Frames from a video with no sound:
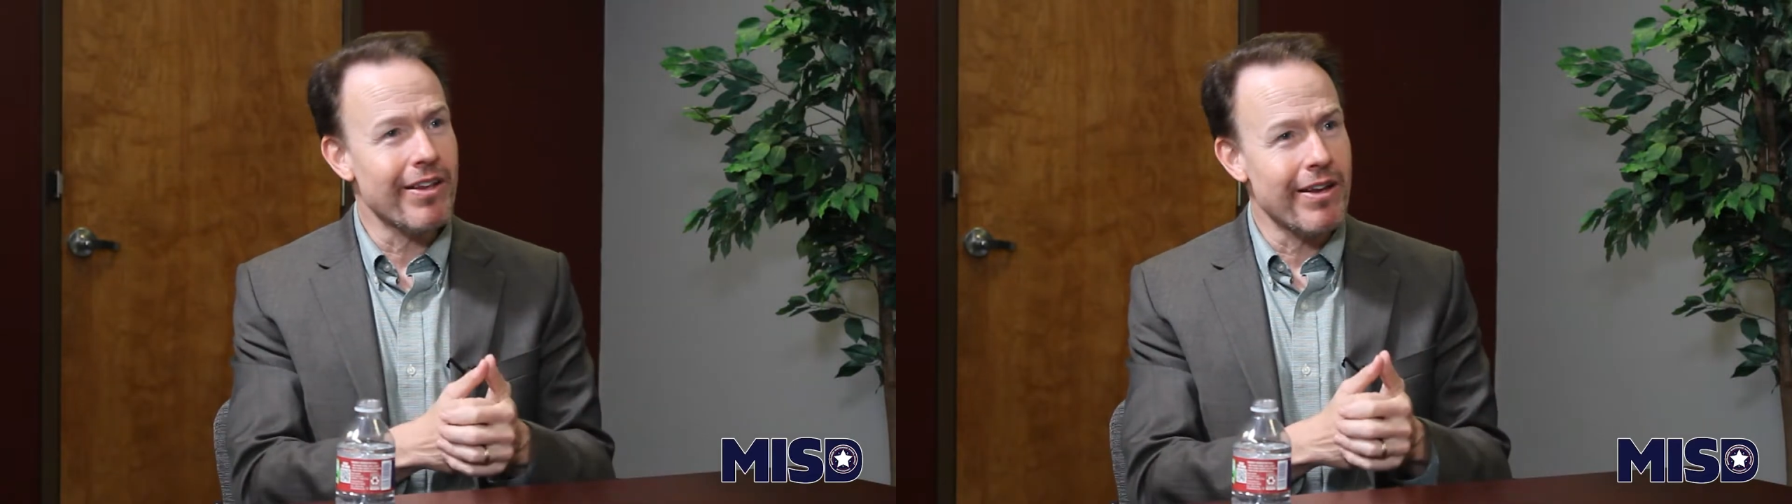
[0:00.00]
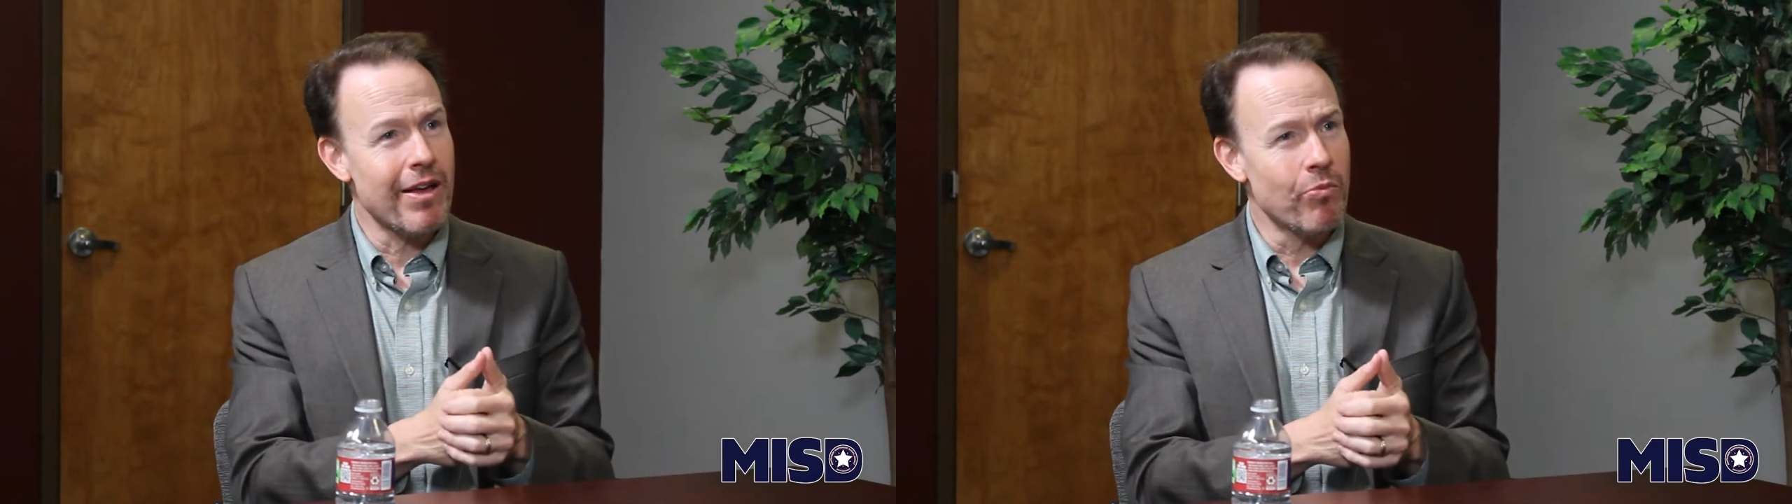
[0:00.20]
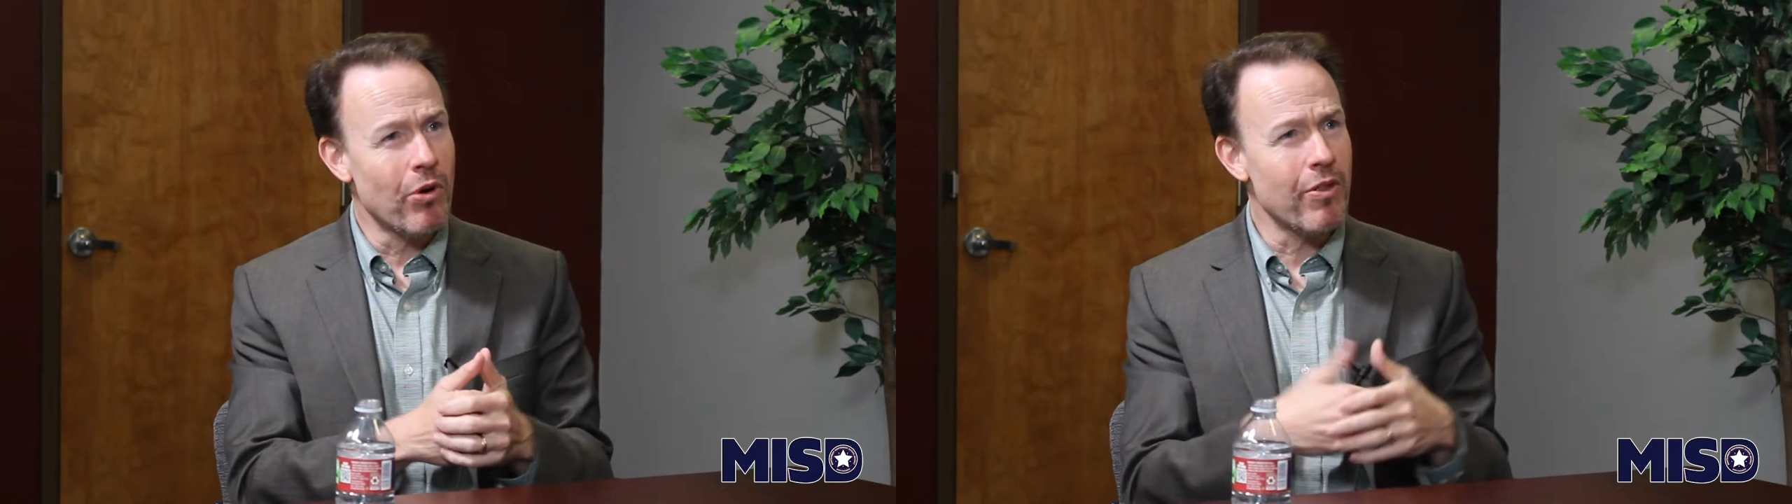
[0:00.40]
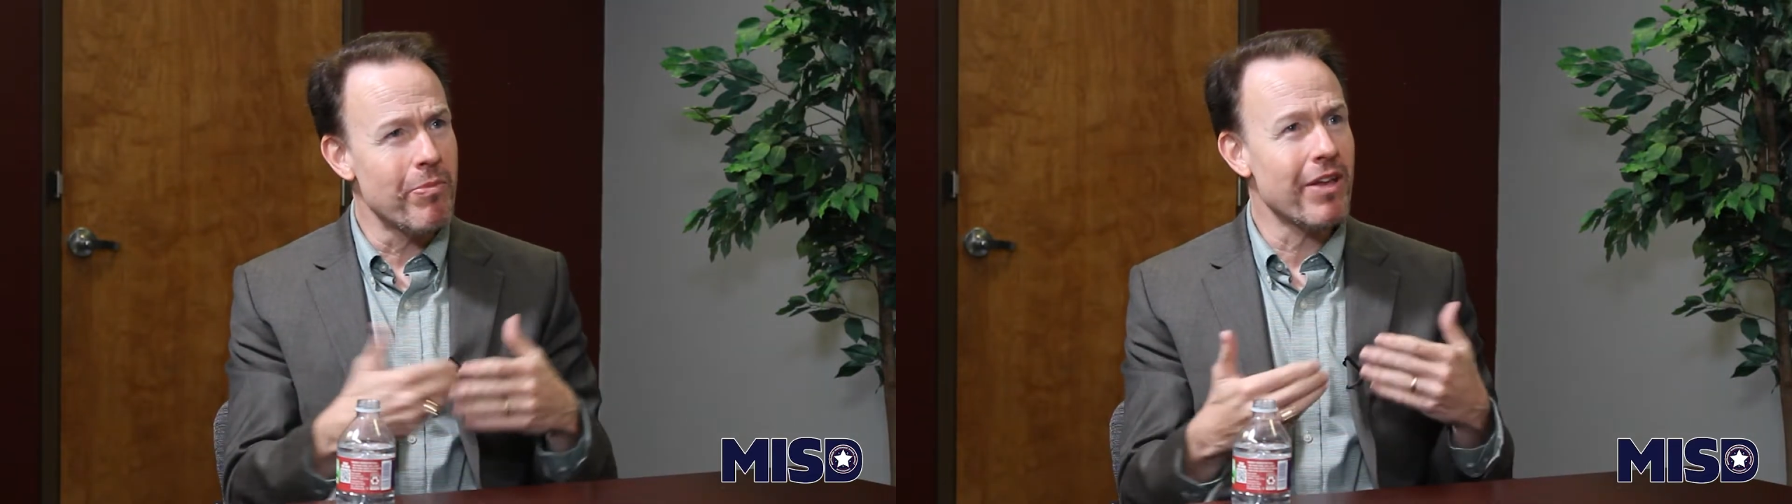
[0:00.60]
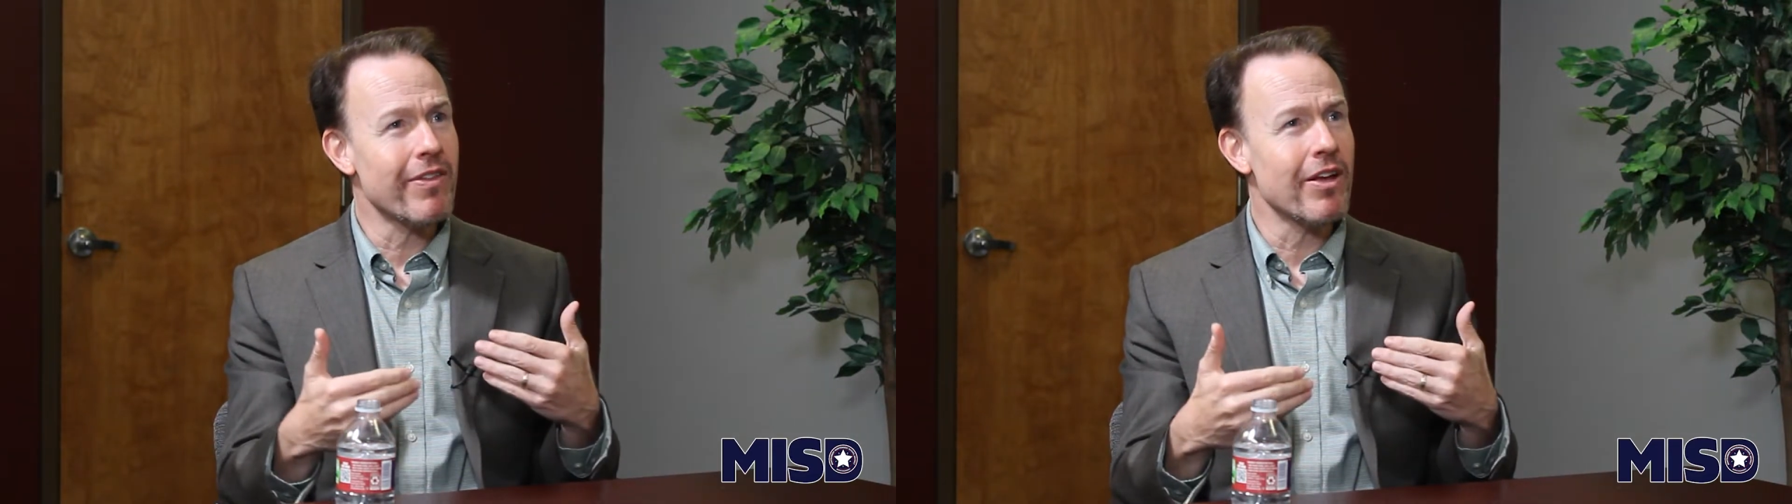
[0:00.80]
And one of the
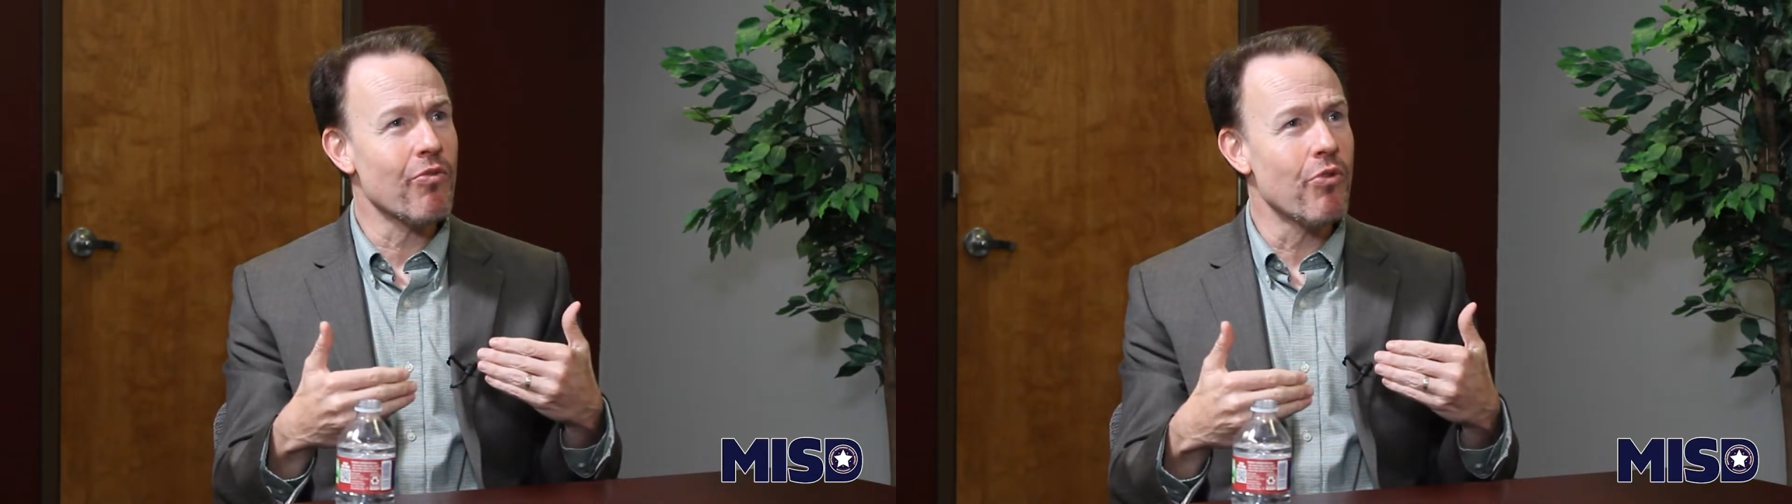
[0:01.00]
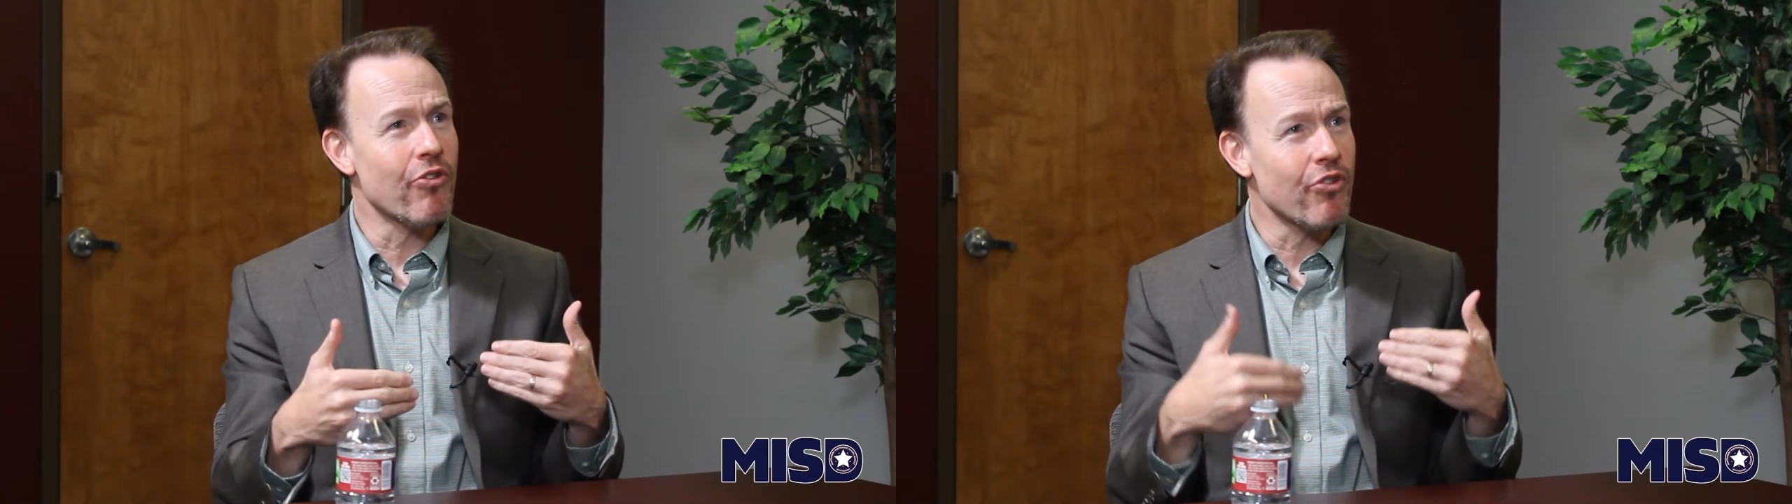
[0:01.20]
big things was,